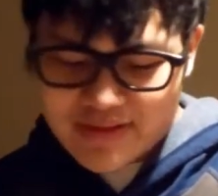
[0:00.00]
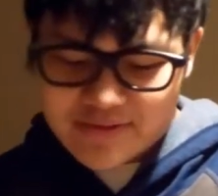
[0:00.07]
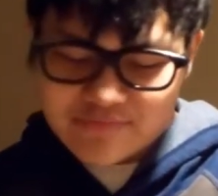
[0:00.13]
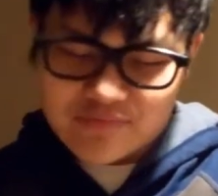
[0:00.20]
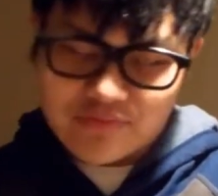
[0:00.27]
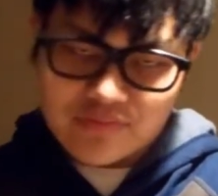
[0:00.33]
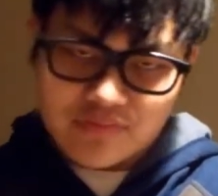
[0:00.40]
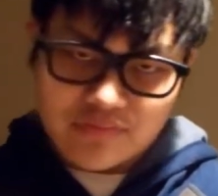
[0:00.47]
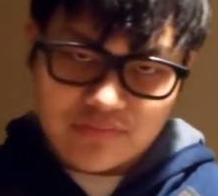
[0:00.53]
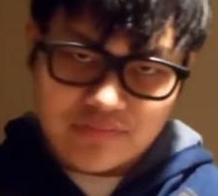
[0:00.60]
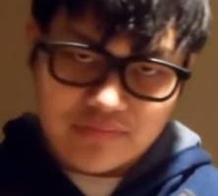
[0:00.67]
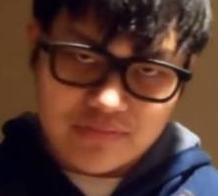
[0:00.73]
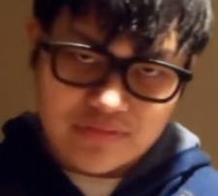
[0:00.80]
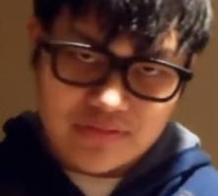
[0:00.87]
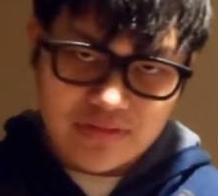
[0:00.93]

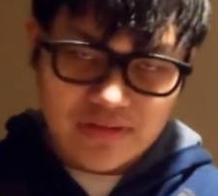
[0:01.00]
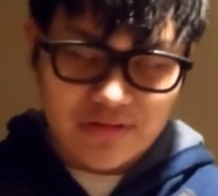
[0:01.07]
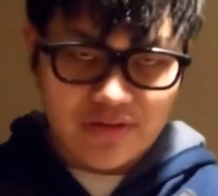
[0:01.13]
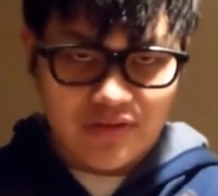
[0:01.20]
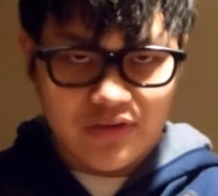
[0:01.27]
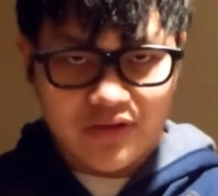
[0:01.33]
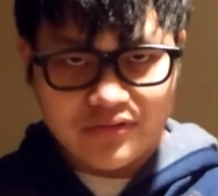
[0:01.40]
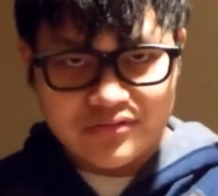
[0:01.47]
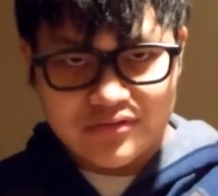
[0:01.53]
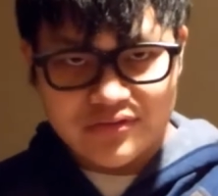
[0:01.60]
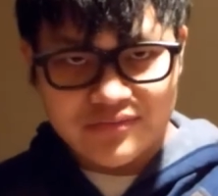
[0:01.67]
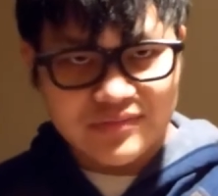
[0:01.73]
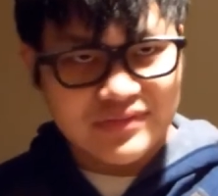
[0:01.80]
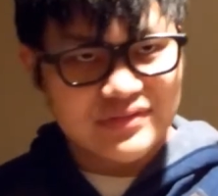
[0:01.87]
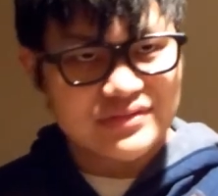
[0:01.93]
And the long
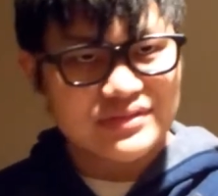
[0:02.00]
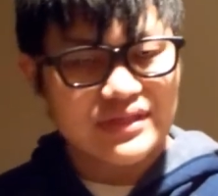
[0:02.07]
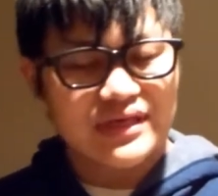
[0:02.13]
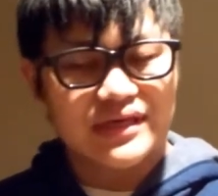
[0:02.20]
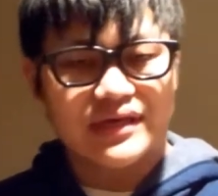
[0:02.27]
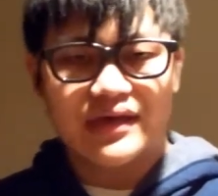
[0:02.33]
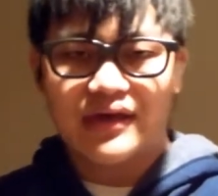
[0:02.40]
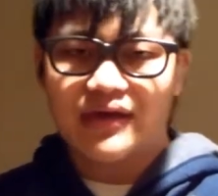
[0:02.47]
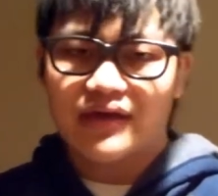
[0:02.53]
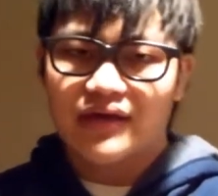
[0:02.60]
term is saying,